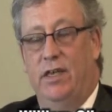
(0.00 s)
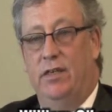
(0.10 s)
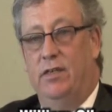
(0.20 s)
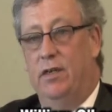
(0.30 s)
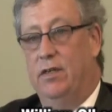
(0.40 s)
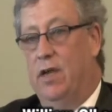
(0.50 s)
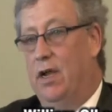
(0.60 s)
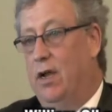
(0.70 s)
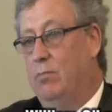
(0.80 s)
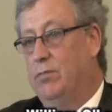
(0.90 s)
in
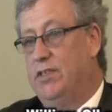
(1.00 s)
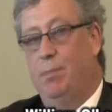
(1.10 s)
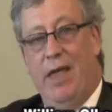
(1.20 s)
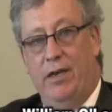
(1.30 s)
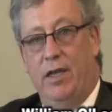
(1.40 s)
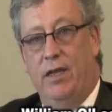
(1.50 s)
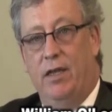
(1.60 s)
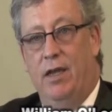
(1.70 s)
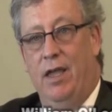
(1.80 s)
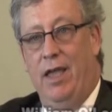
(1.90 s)
spending,
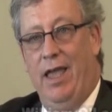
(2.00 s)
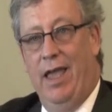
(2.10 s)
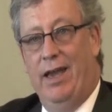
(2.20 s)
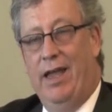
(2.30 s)
and